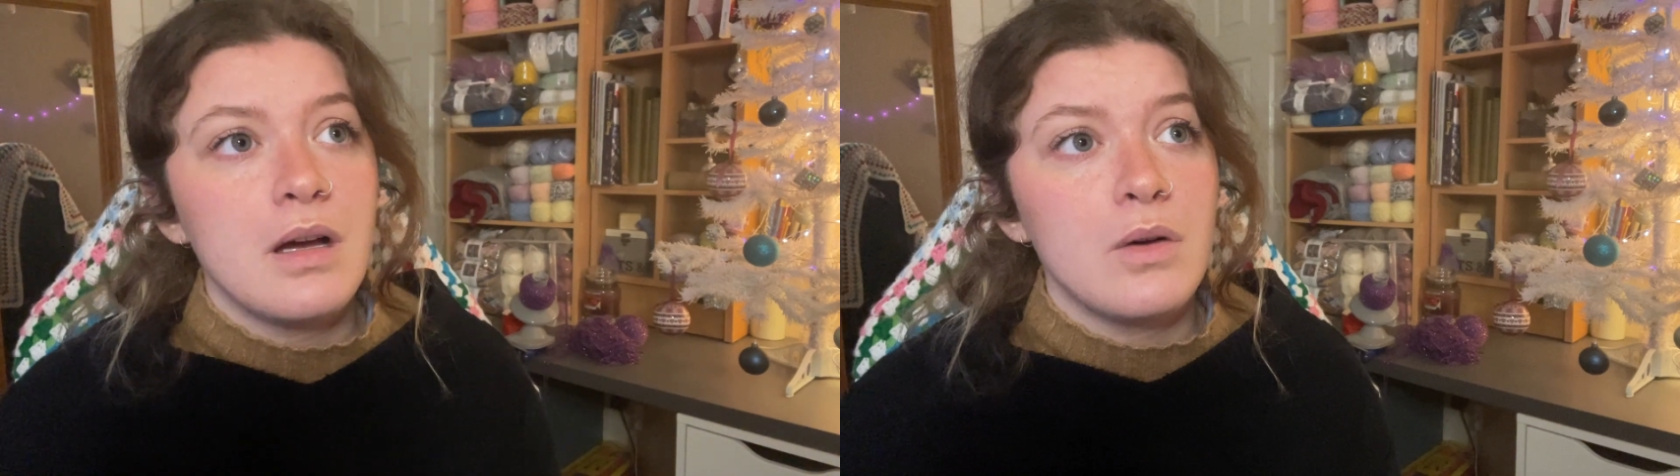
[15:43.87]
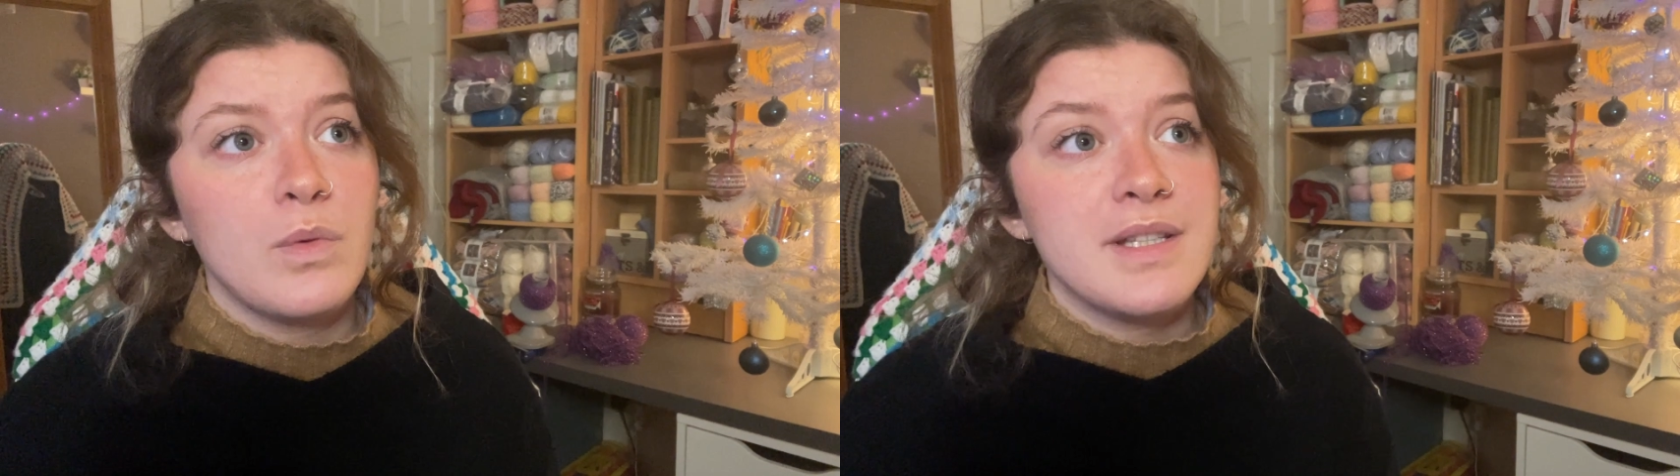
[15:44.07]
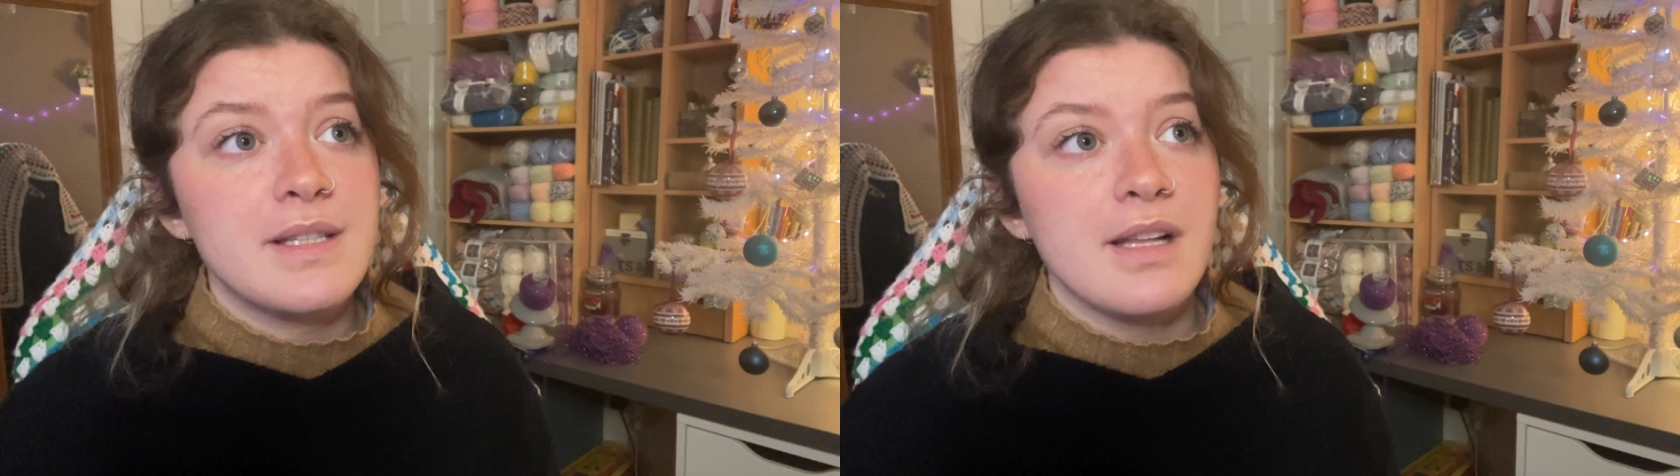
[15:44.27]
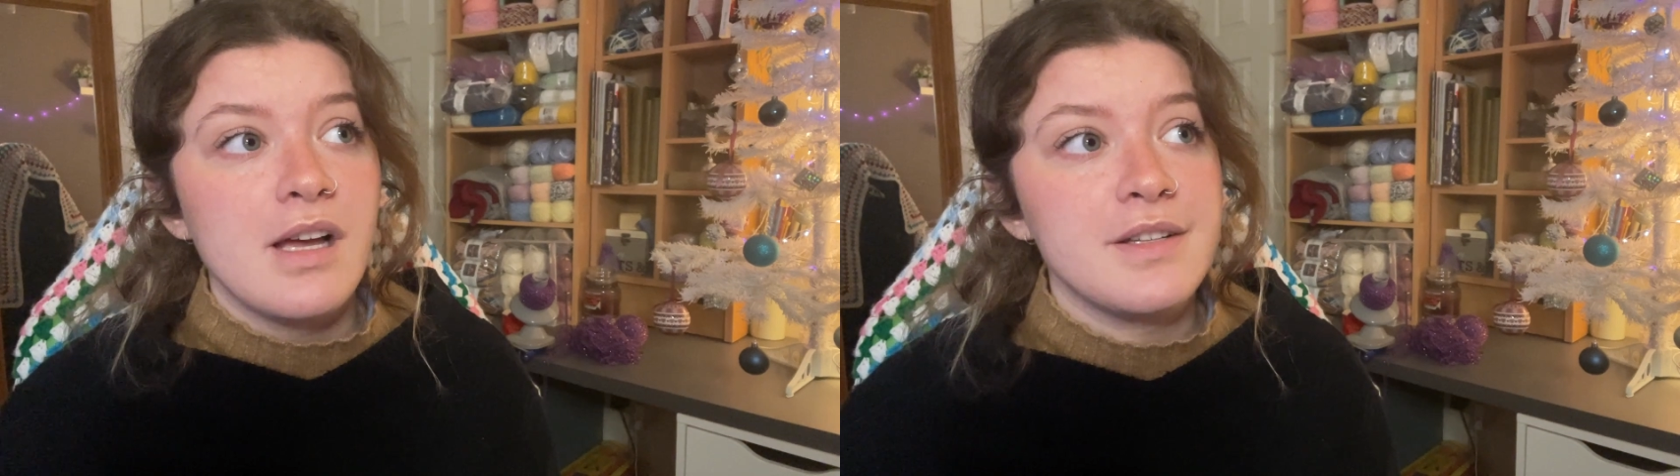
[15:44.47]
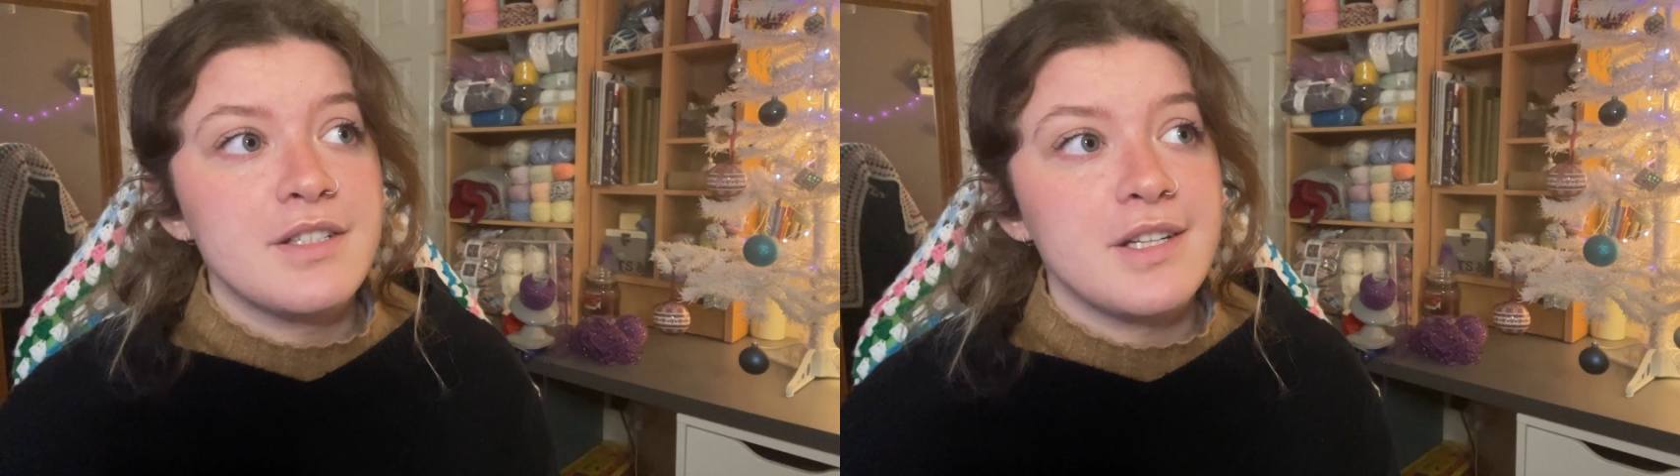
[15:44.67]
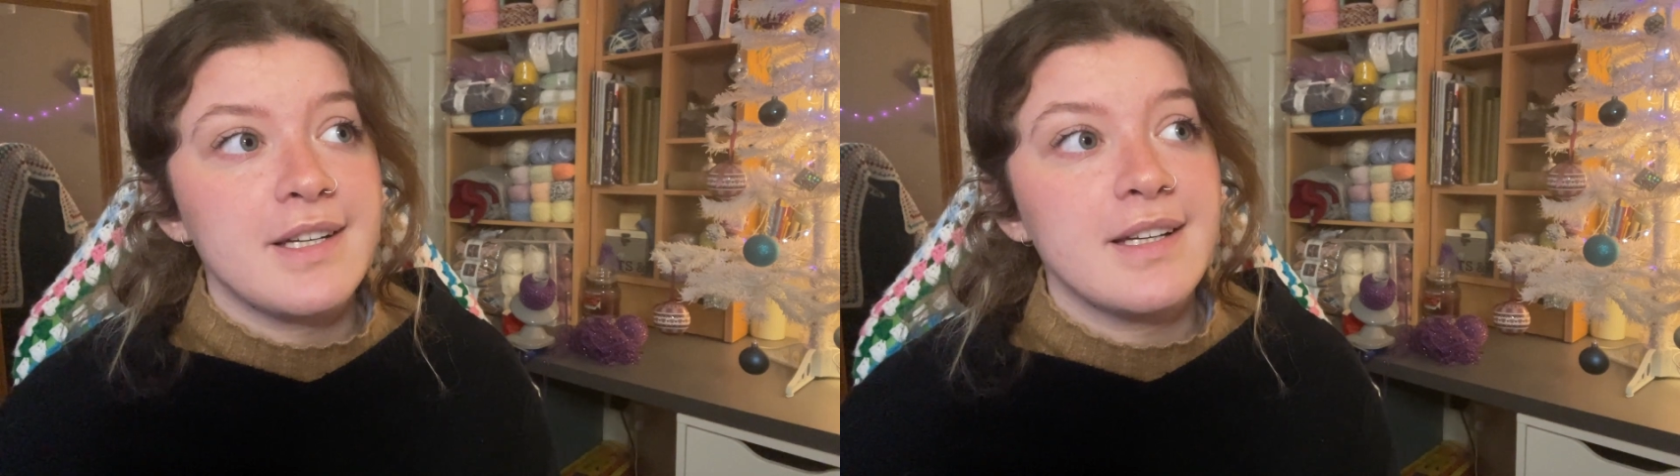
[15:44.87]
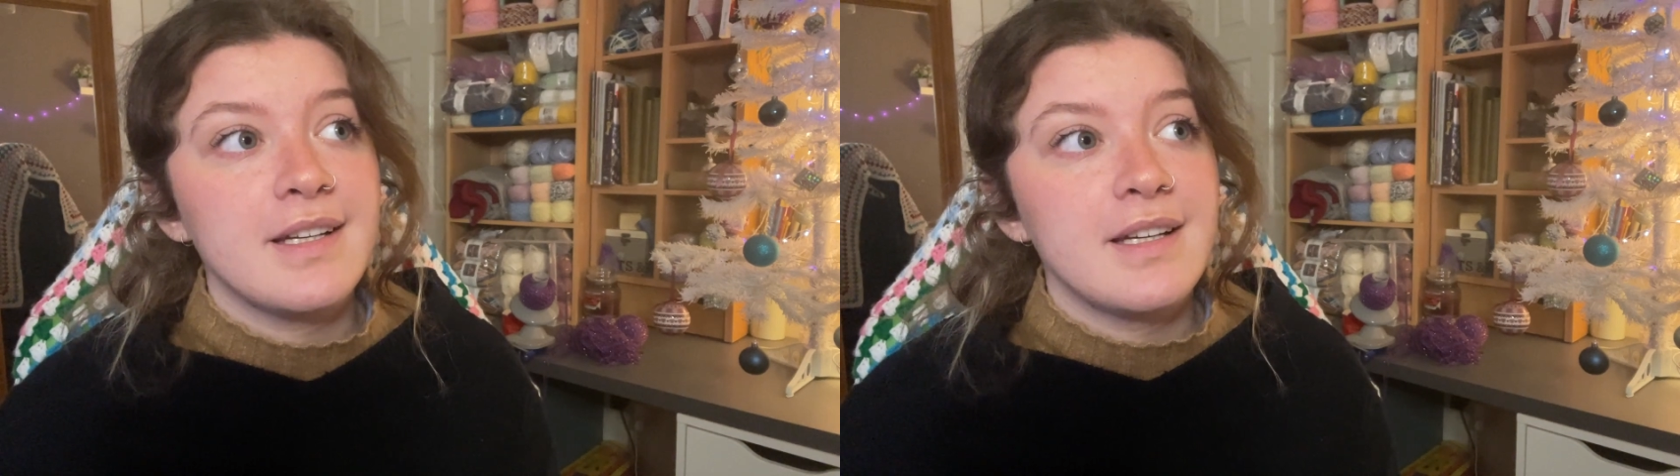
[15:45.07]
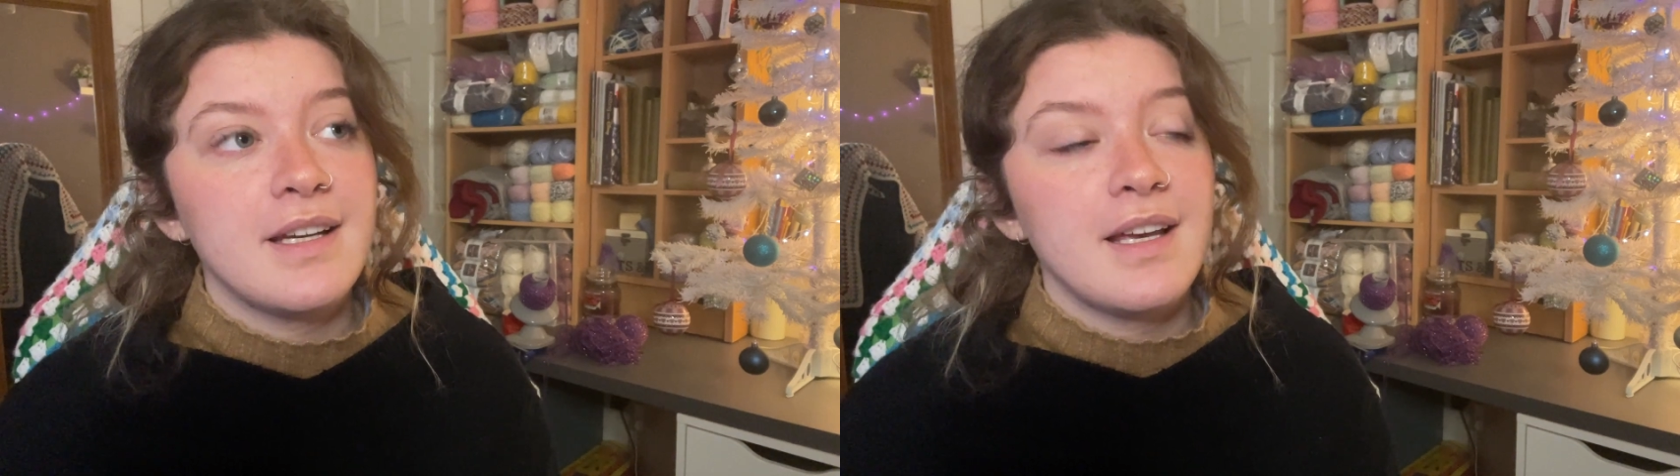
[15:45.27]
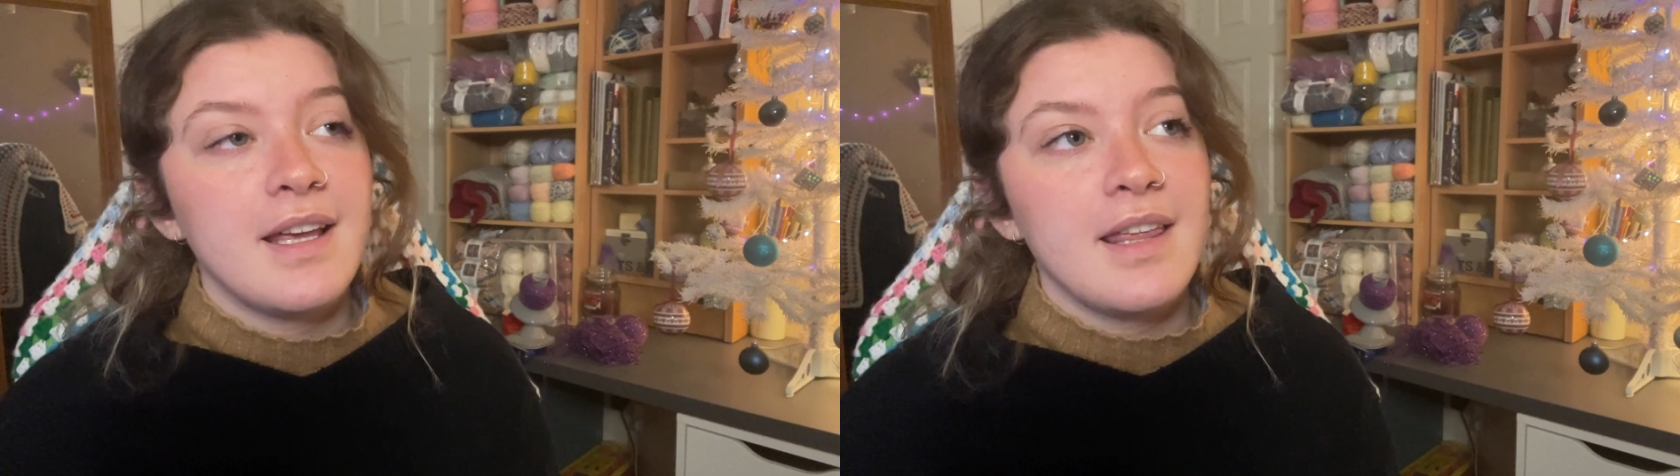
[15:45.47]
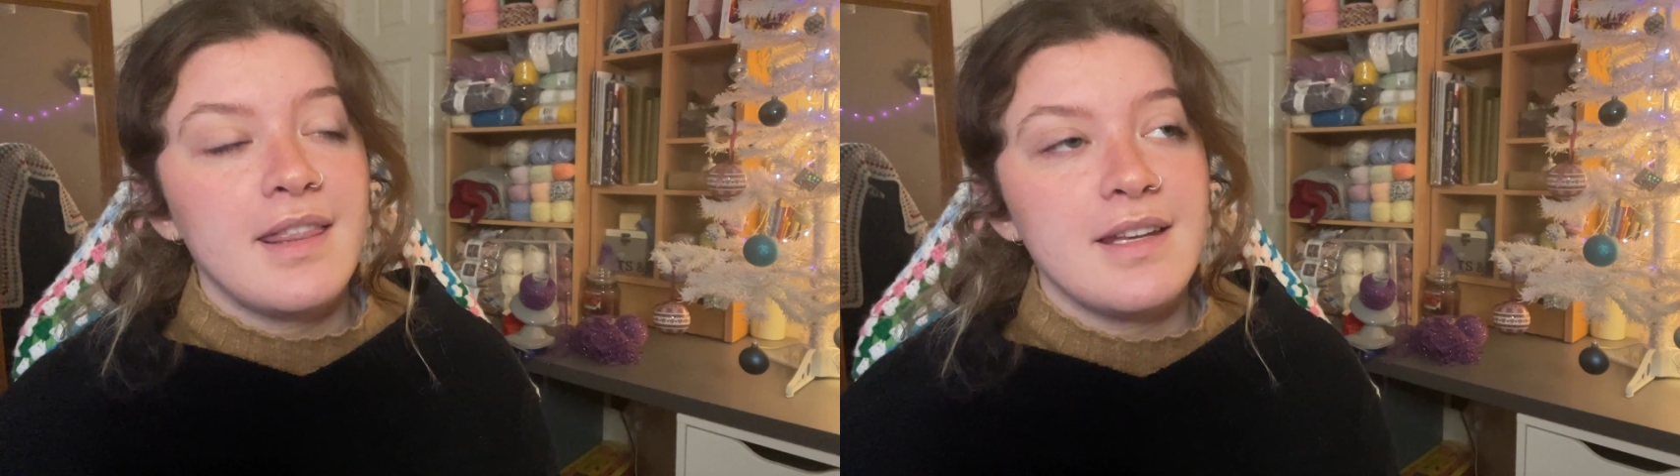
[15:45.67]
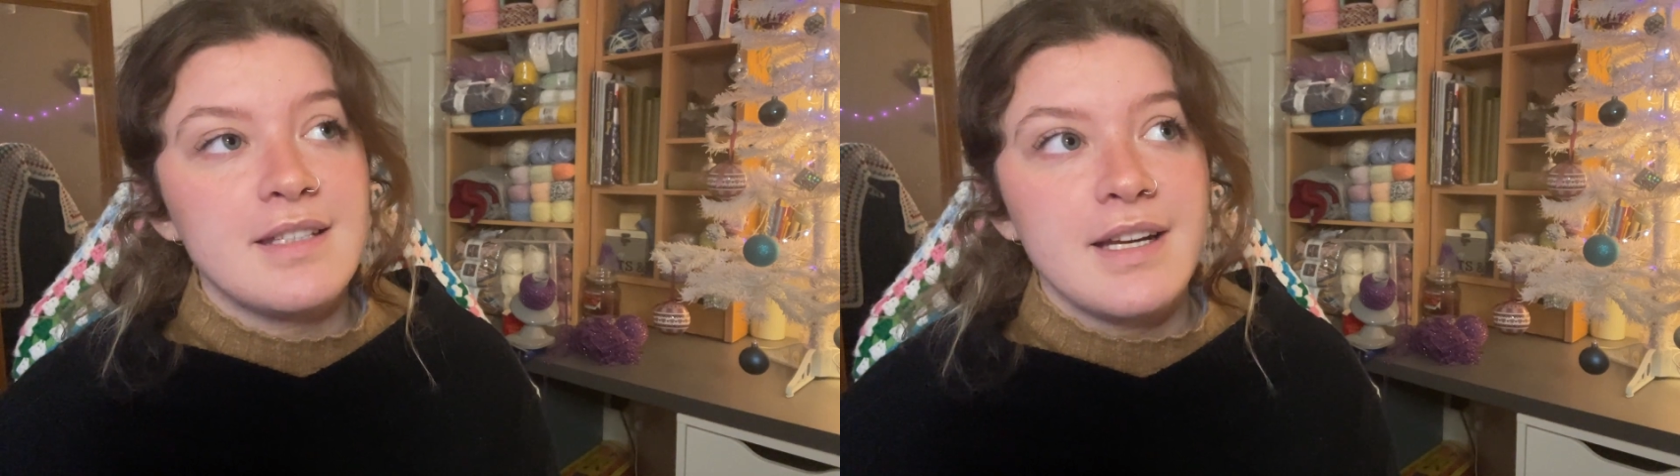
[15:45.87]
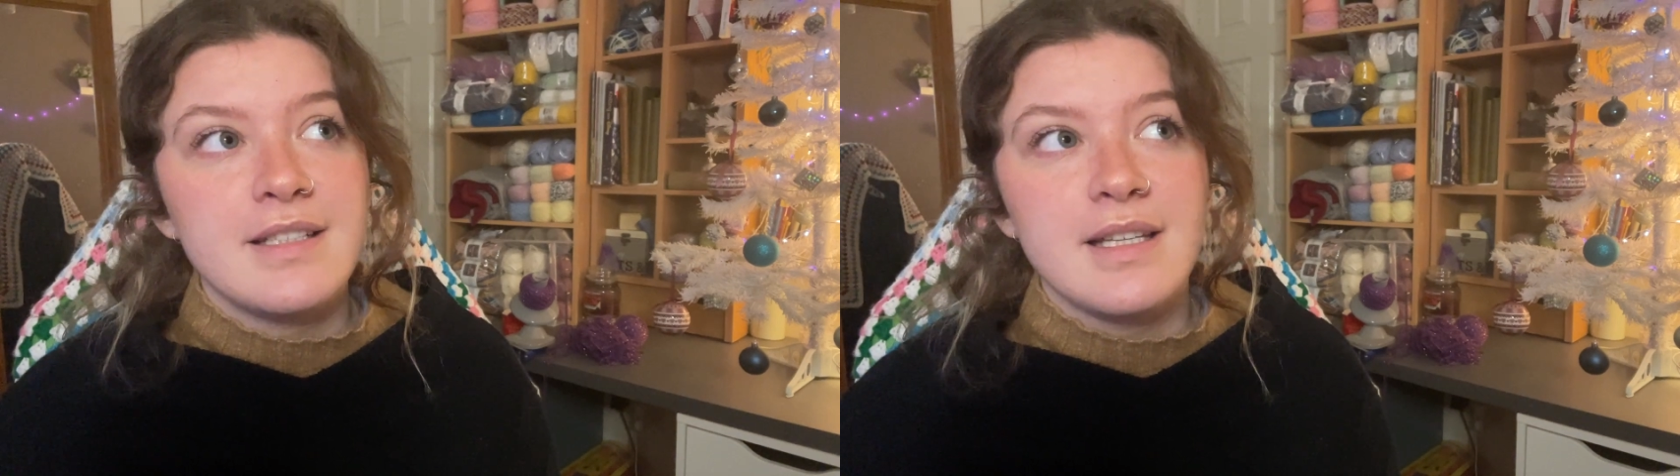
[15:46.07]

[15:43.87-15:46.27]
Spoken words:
winter last year. They changed